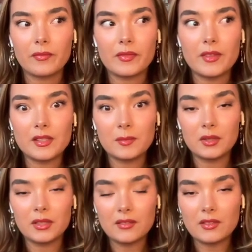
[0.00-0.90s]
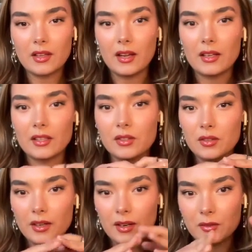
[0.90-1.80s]
this belief that I knew
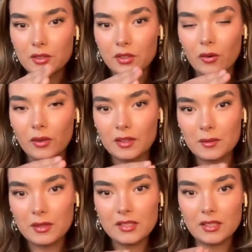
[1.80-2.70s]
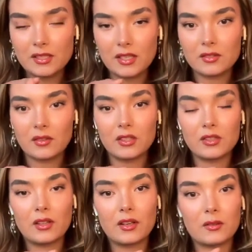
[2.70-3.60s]
that I was going to be successful. I
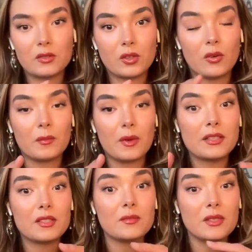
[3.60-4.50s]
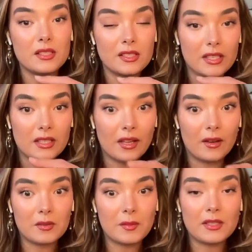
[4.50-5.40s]
knew that I was going meant to be seen, that I
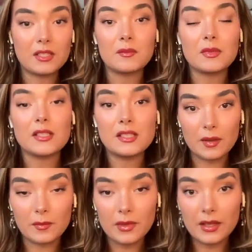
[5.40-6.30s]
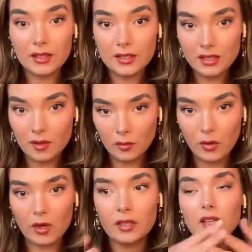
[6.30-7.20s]
was meant to be something and
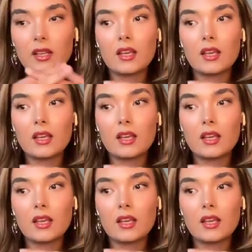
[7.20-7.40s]
someone.